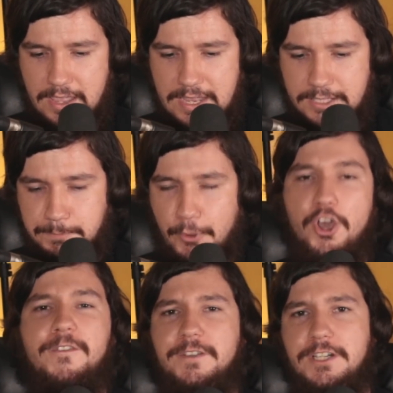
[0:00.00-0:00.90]
it's
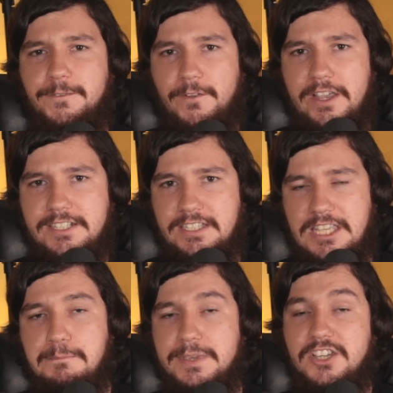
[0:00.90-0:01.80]
perfectly fine to
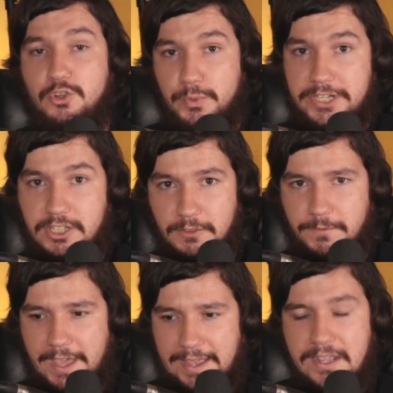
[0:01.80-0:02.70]
keep being critical
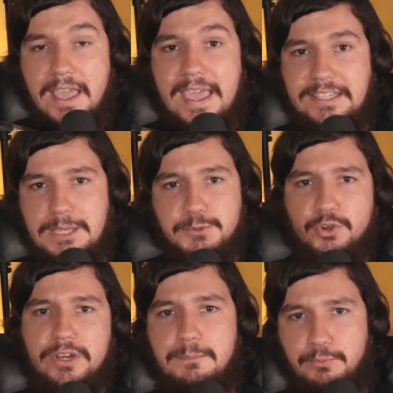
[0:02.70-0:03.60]
of that and keep
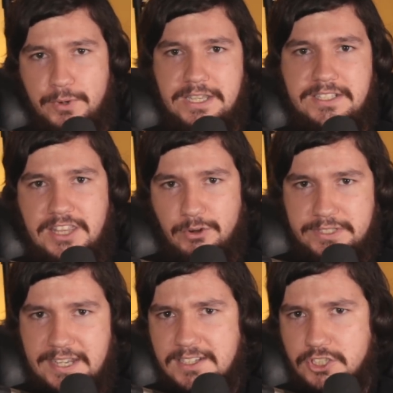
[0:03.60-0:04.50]
trying to bring it to their
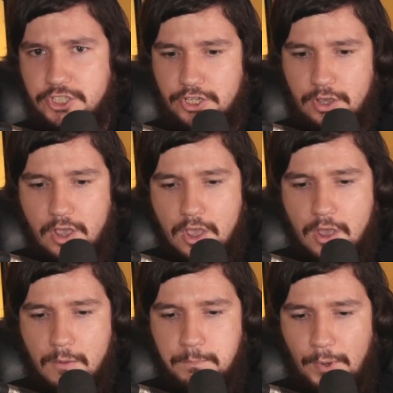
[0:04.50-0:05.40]
attention,
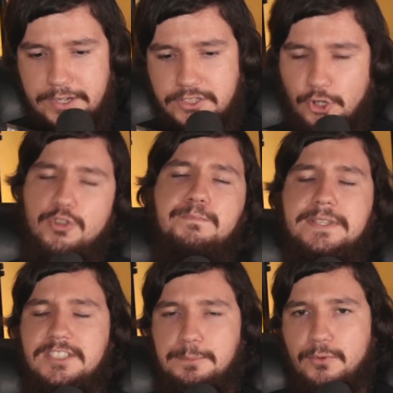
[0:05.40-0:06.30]
but don't
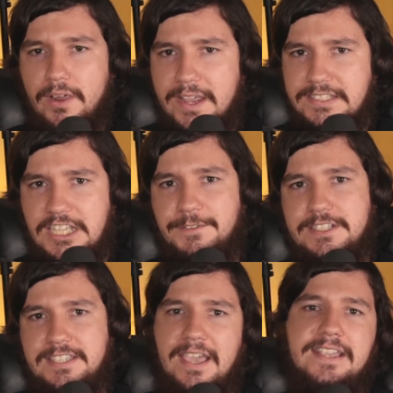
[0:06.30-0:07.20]
be surprised if
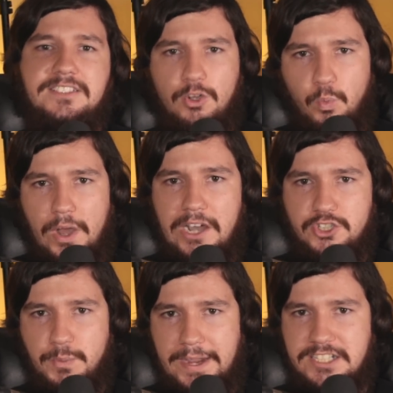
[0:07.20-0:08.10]
it takes a while
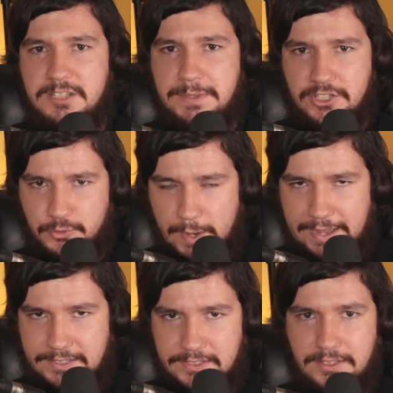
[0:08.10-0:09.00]
to actually be
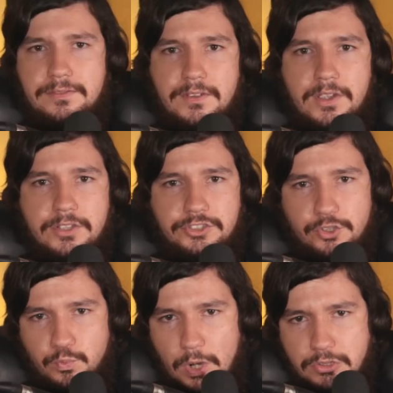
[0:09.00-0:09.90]
addressed.
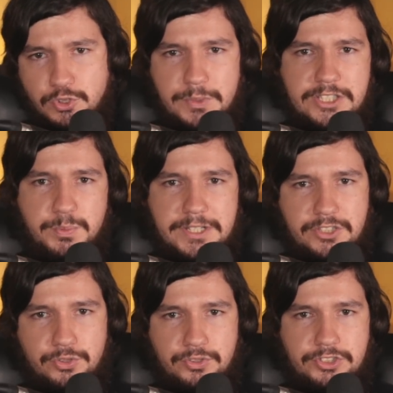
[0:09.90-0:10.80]
So while
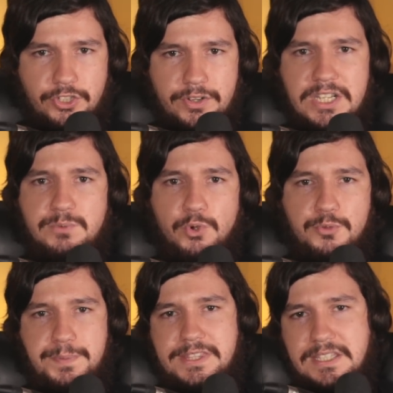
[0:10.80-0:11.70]
2022 certainly
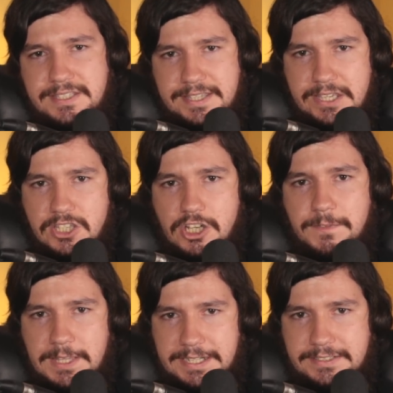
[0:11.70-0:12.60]
won't be the year
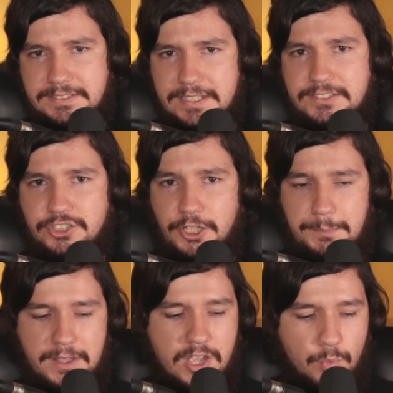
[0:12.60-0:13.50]
of Linux
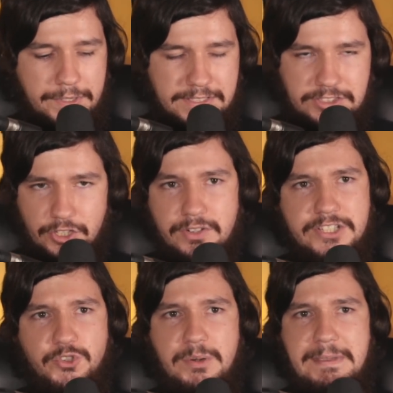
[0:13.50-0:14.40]
desktop, we can
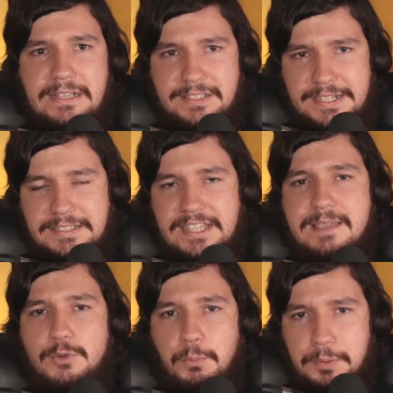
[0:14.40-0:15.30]
certainly try to make Linux
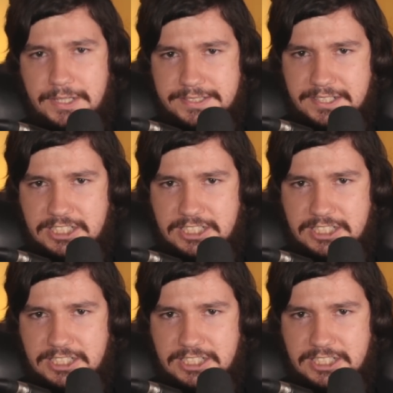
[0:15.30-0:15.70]
a more pleasant